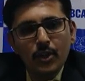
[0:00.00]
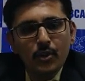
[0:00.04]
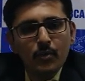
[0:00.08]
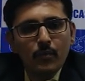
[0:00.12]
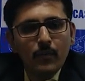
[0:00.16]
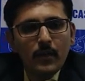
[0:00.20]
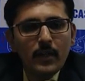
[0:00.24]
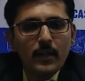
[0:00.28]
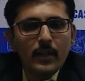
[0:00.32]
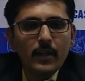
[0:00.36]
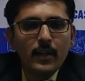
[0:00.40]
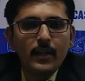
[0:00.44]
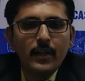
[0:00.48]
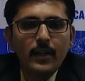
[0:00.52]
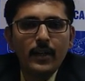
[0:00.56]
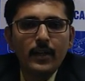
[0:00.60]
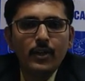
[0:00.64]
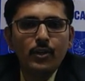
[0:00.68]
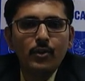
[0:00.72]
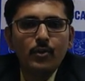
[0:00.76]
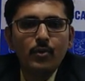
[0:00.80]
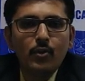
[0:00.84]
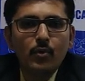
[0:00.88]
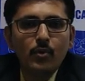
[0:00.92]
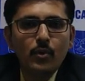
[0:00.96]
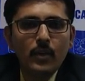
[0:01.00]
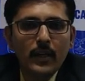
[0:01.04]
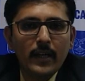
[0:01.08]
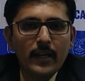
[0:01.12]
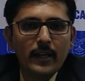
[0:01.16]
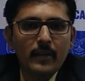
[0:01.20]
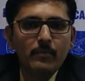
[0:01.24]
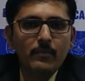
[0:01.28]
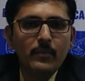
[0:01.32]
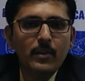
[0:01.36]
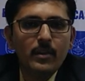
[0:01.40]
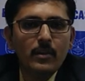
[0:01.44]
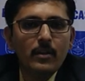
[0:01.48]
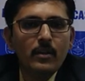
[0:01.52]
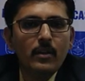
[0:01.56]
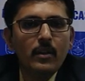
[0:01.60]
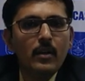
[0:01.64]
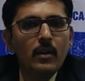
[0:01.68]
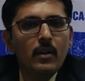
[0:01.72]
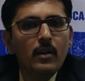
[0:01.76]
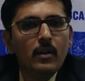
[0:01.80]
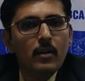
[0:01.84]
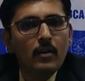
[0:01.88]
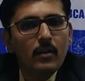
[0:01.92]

you will continue to claim the